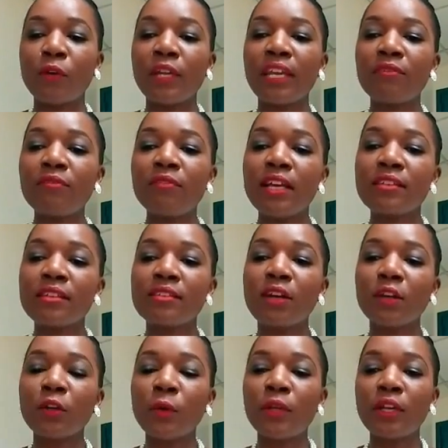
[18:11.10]
Forgiveness is
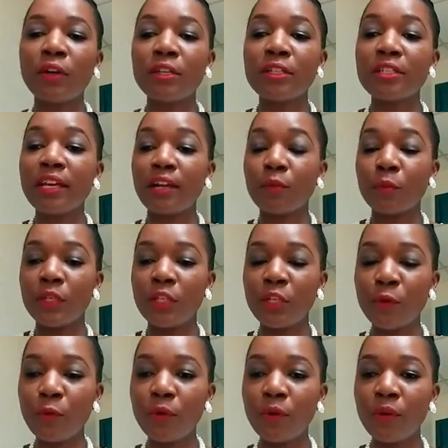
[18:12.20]
not only going to help
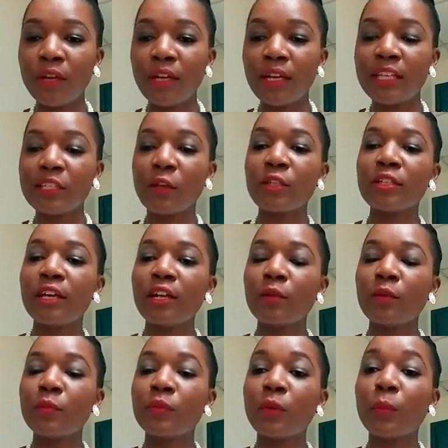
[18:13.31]
you, it's going to
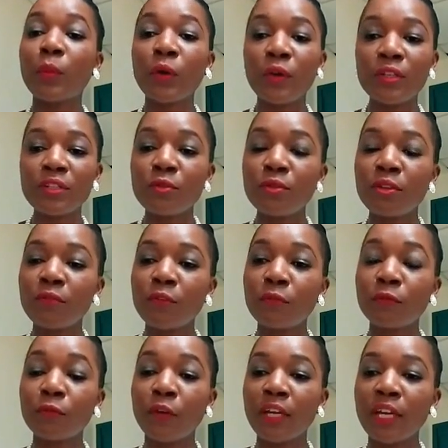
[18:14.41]
help the person who you have
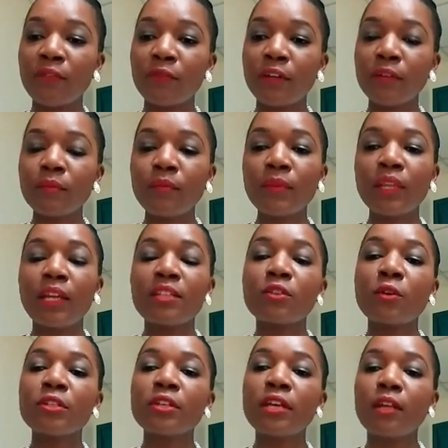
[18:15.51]
forgiven, and it's
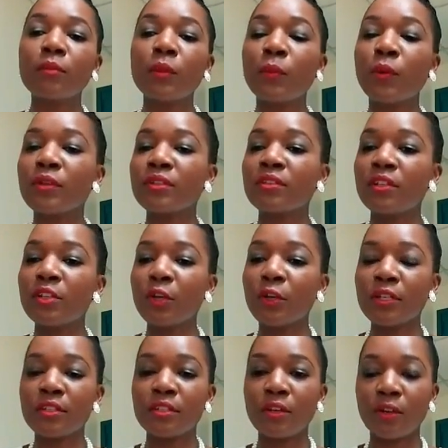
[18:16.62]
going to help the persons in
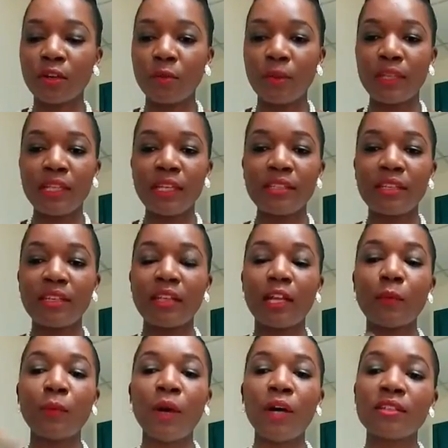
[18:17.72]
your circle when they see
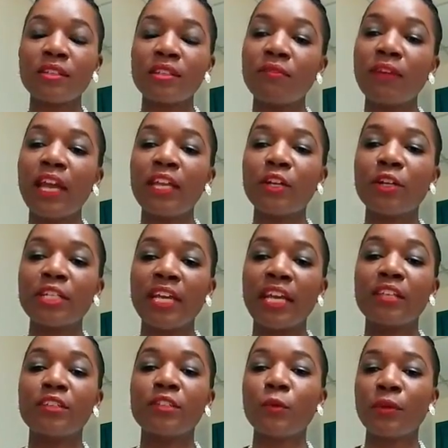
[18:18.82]
that positive energy
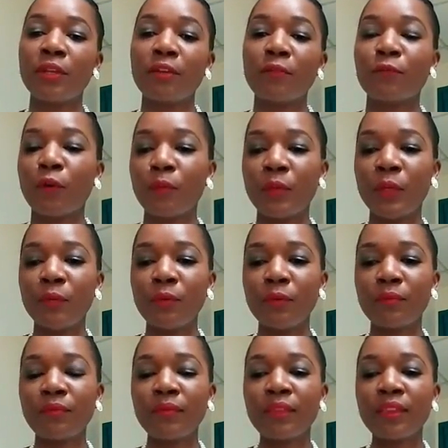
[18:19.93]
exuding from you.